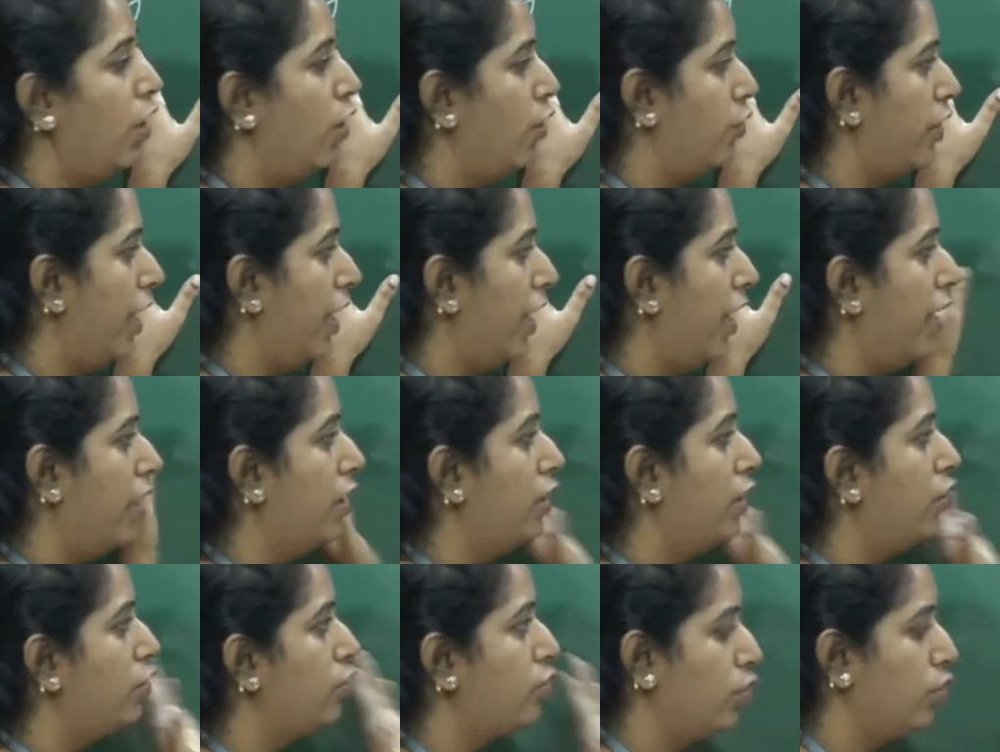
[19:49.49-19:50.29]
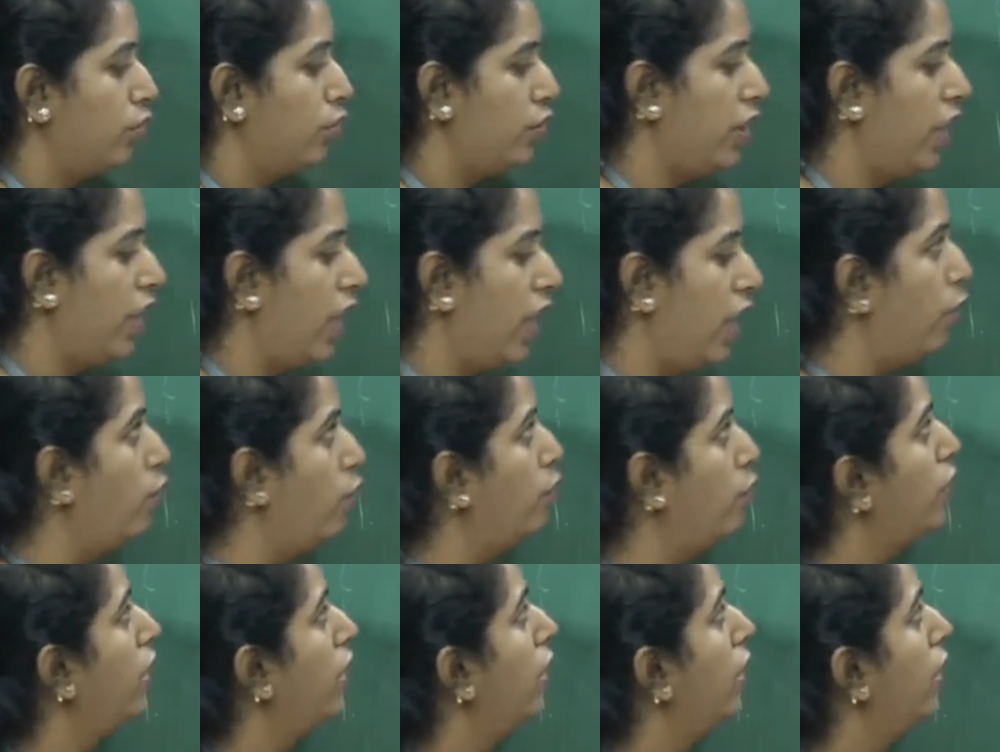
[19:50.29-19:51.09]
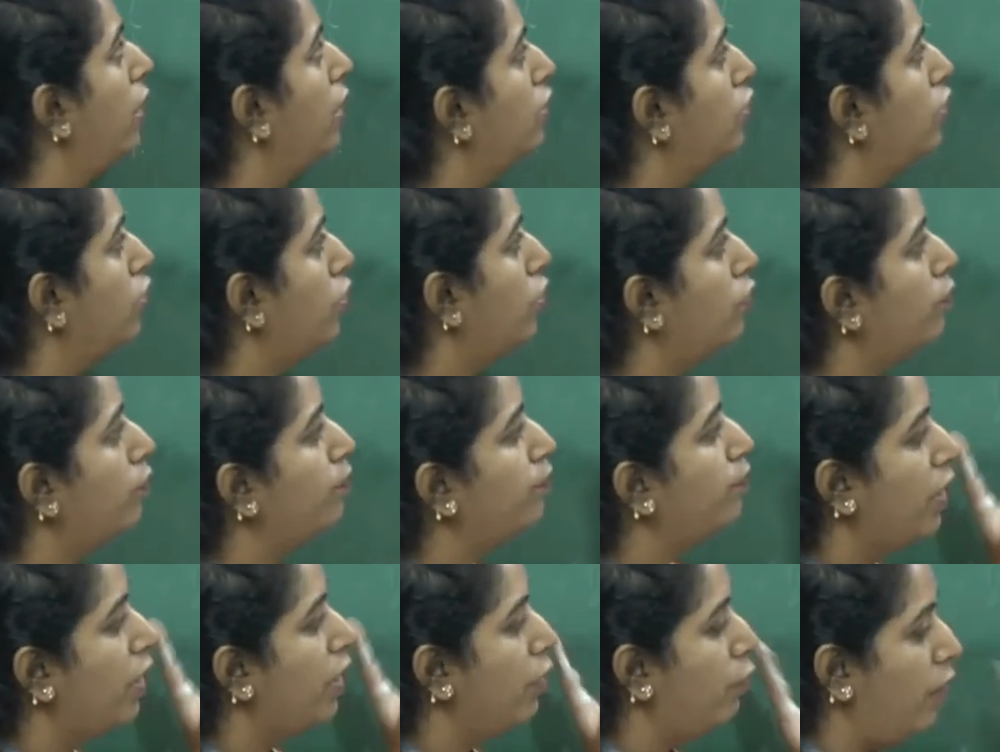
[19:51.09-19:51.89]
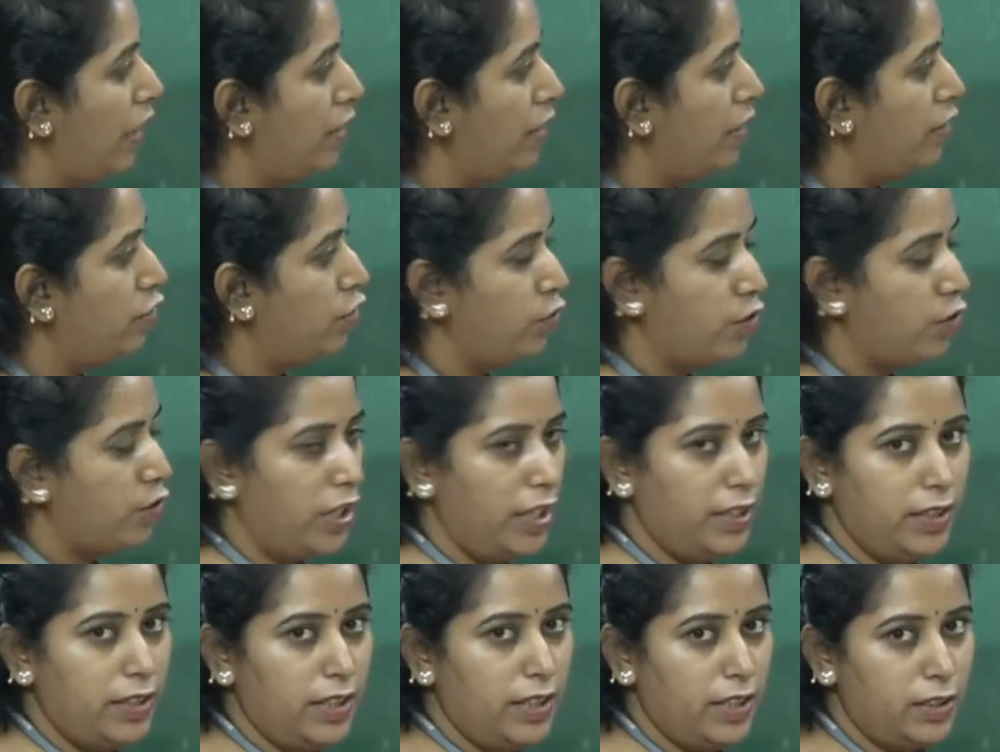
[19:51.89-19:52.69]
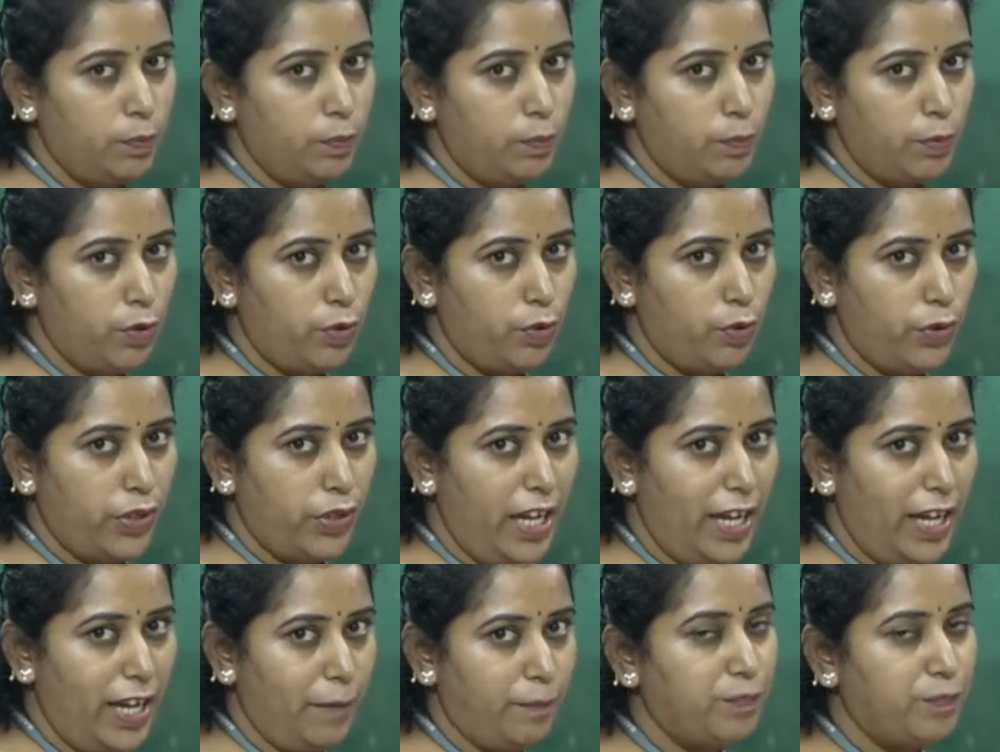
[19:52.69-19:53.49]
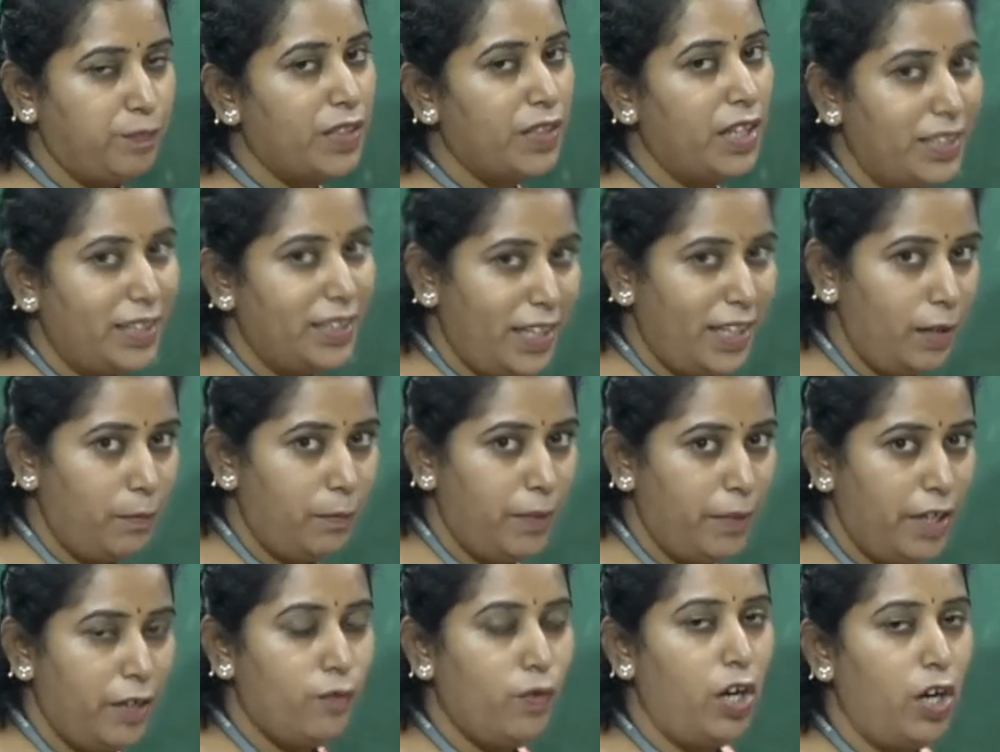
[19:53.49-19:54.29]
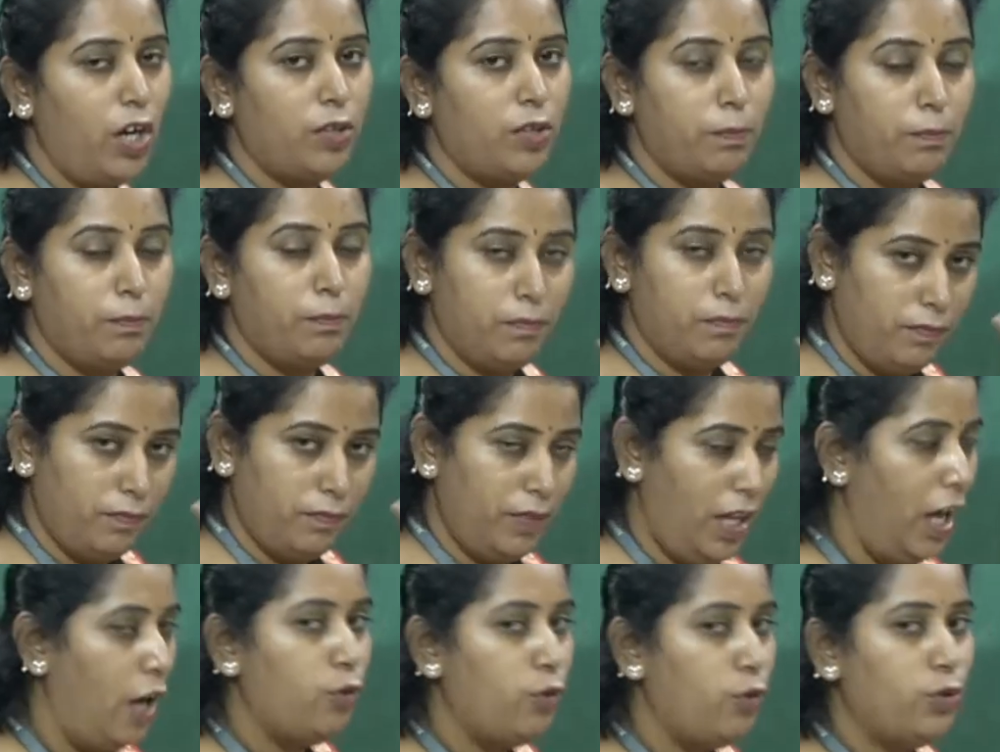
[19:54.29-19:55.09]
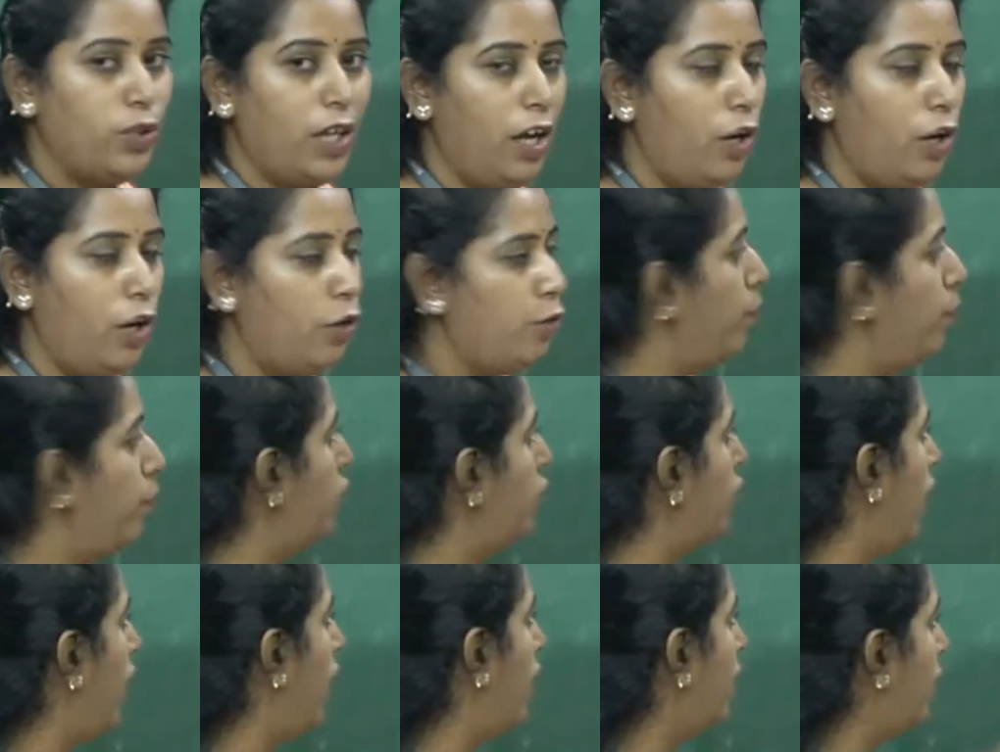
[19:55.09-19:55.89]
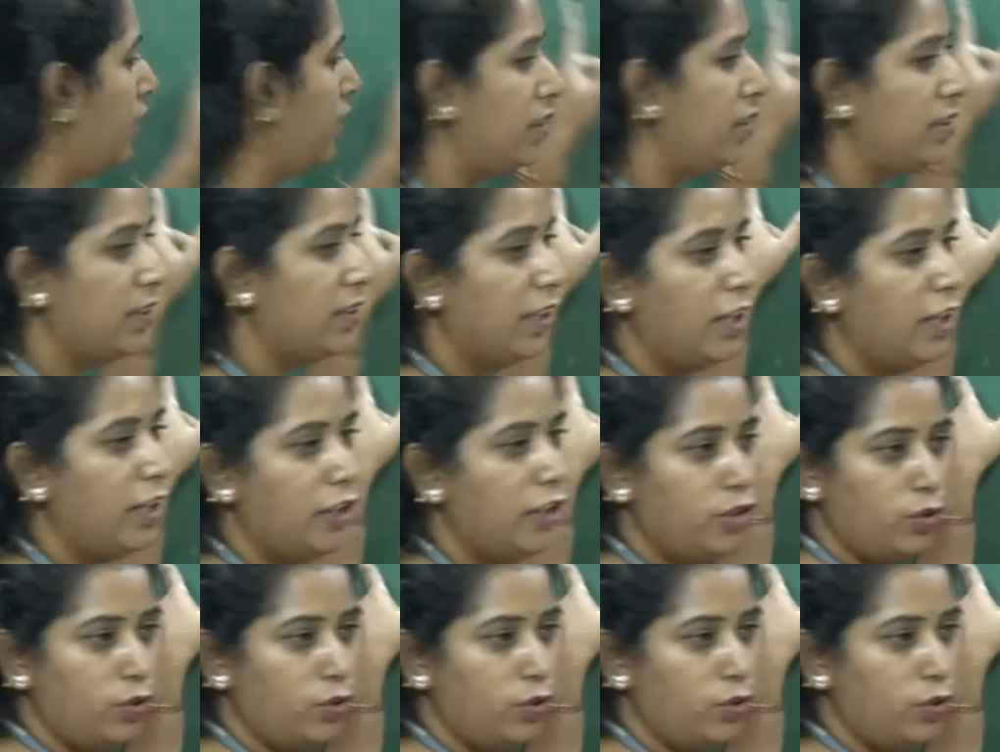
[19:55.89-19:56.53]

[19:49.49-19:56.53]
Okay. So now, so once you run this program, tell me how the output occurs.